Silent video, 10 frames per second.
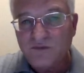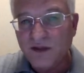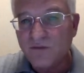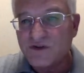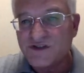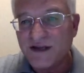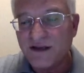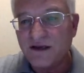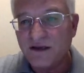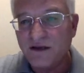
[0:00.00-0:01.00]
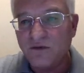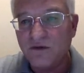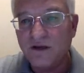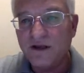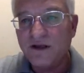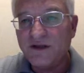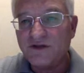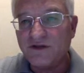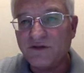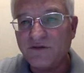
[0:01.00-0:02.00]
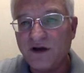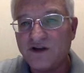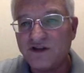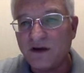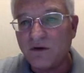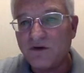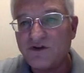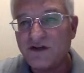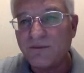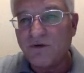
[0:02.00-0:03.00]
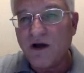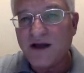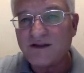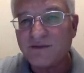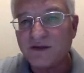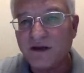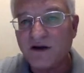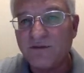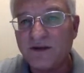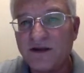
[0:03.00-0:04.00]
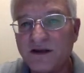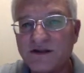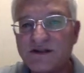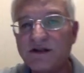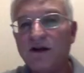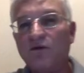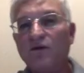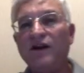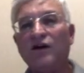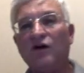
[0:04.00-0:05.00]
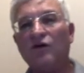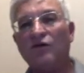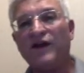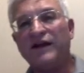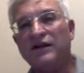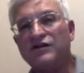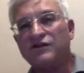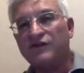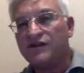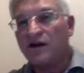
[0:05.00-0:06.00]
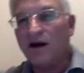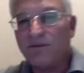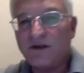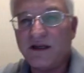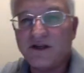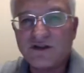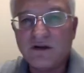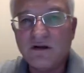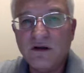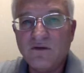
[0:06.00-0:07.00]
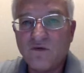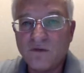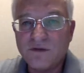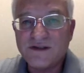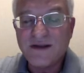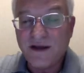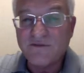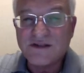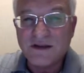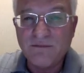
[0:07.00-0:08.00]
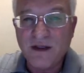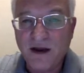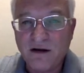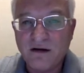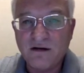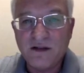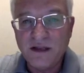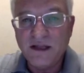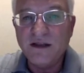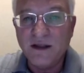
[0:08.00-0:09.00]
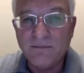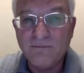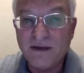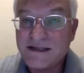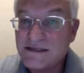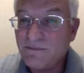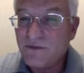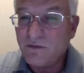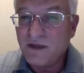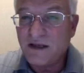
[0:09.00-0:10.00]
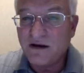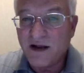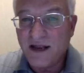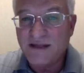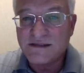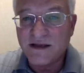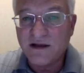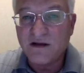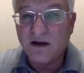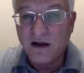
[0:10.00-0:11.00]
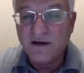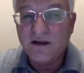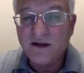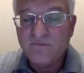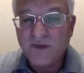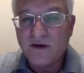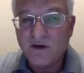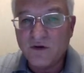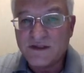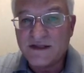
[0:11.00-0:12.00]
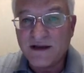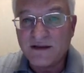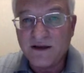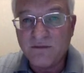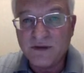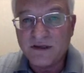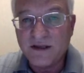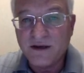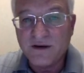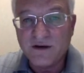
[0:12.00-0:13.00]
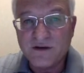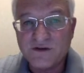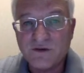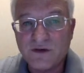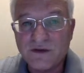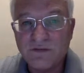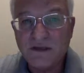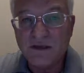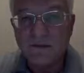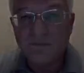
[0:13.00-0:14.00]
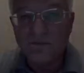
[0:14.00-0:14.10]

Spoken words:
And we're setting it equal to the function. Now we're using approximate here because we know that each of these computational formulas have some error in them, but it's something we can get our hands out on and know exactly how big that error is going to be.